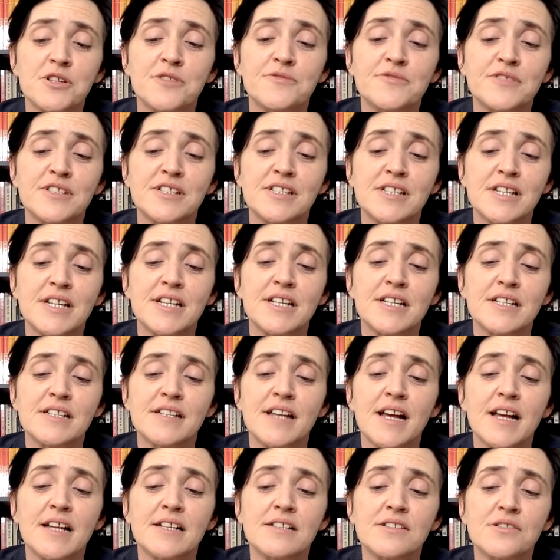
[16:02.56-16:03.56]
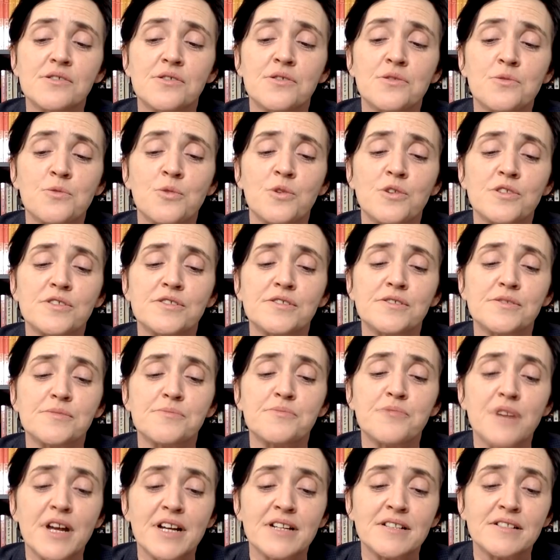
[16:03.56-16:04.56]
of disease and
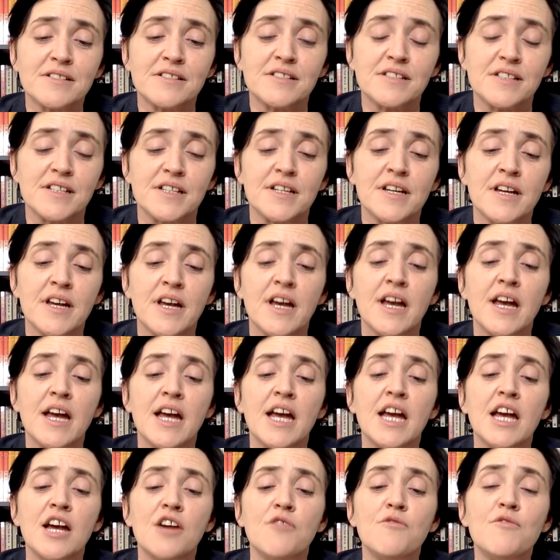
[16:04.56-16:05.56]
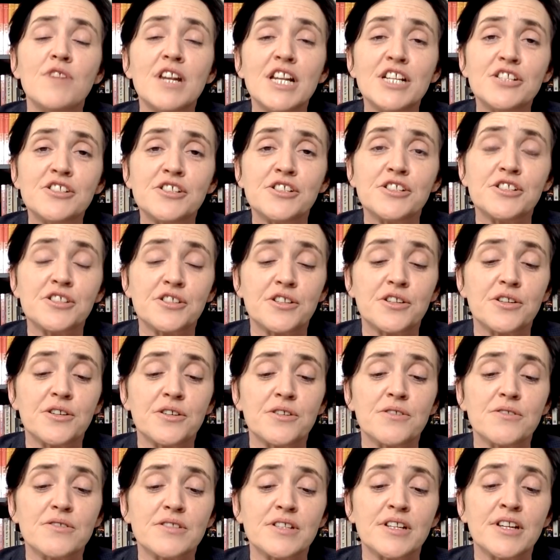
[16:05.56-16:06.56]
unwanted pregnancy. Religious
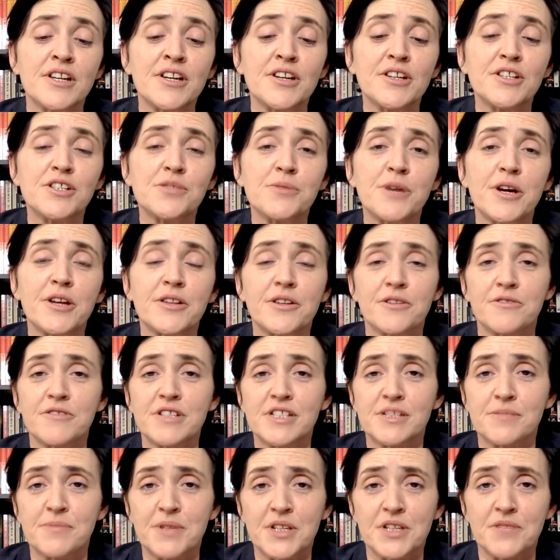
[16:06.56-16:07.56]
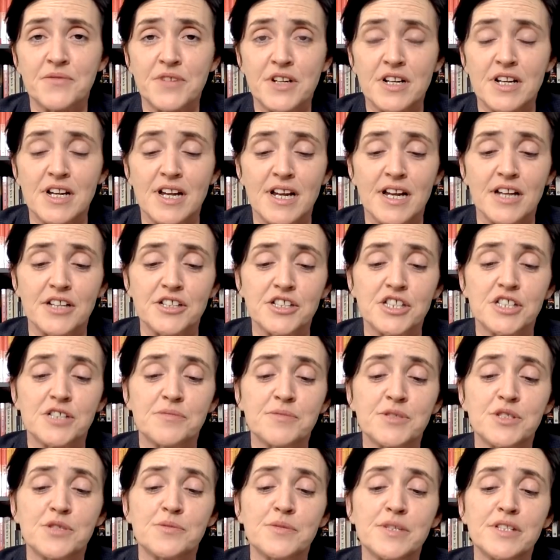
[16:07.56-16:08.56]
schools, and here's where there is a bit of a clash,
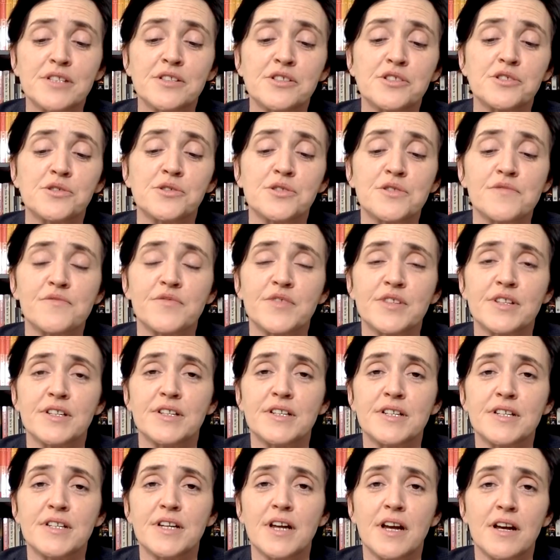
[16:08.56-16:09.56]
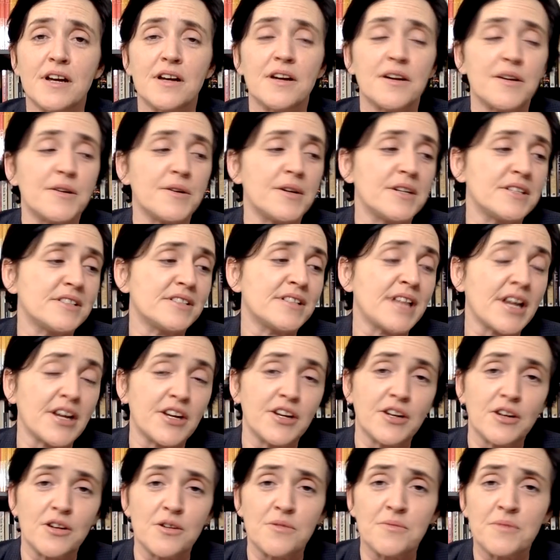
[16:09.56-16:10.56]
it's between the sort of the
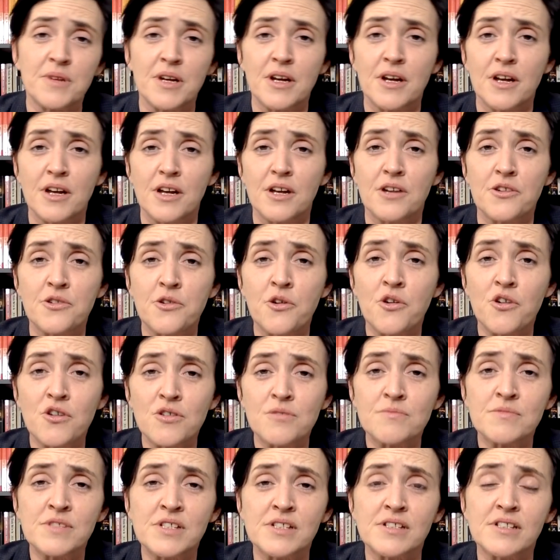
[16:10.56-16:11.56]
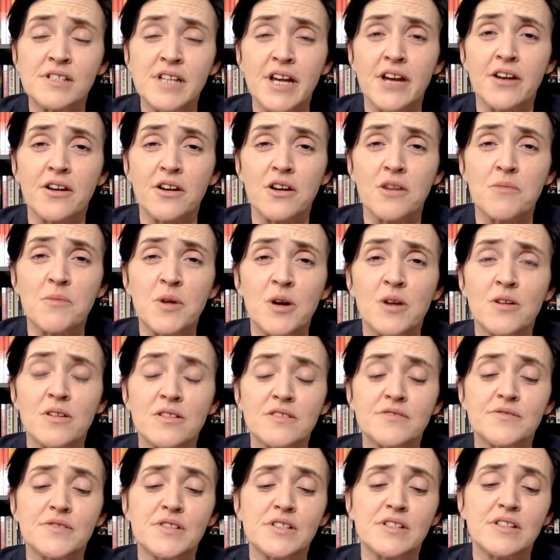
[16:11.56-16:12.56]
secular norms and secular
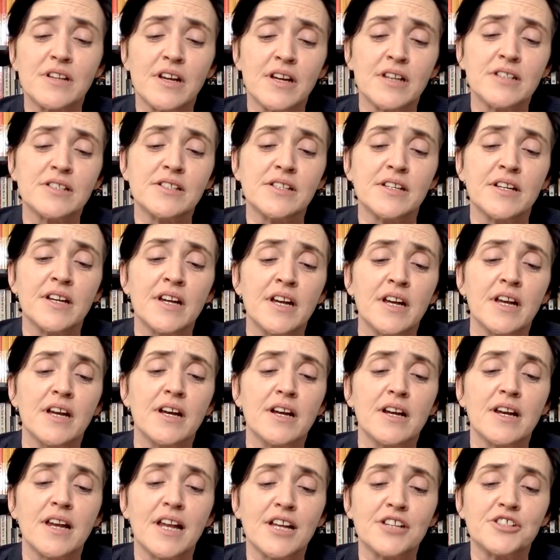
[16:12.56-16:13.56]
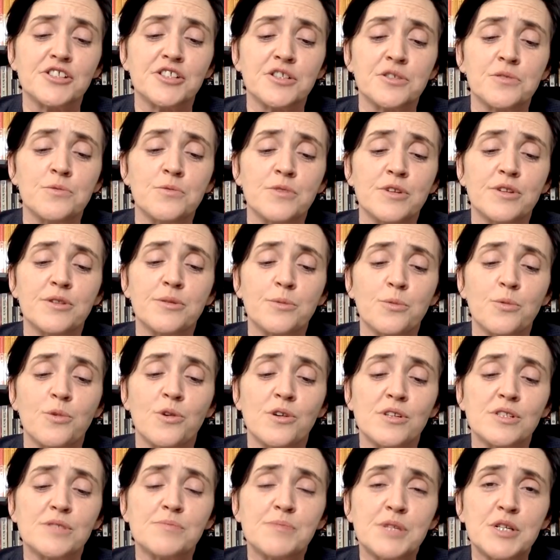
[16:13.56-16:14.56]
morals of society clashing with
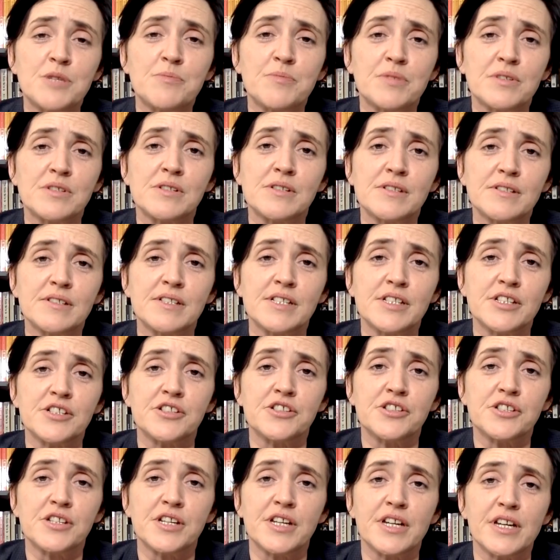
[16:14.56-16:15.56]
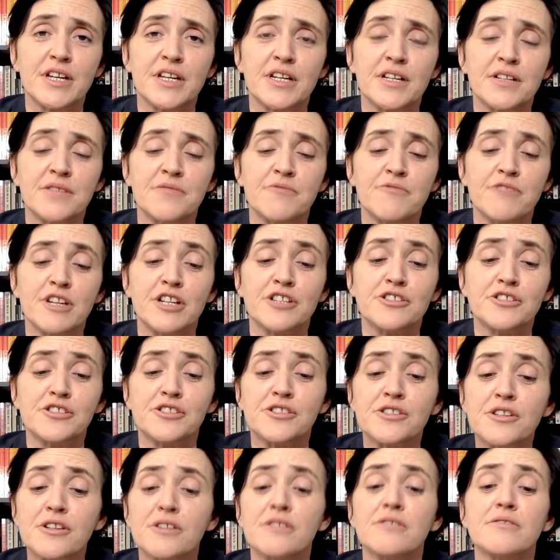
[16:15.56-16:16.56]
what people teach in
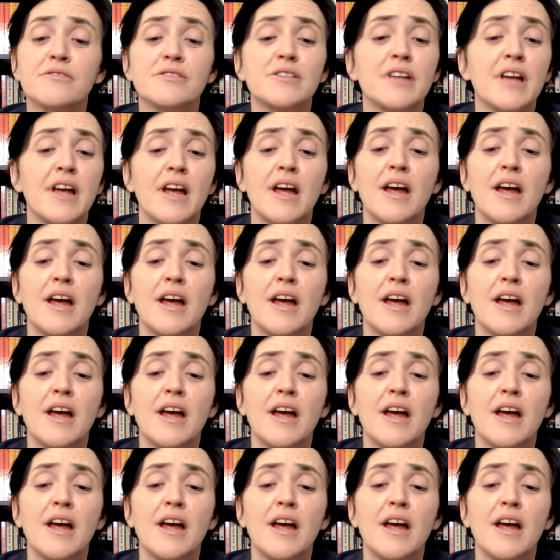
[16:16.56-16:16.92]
religious schools.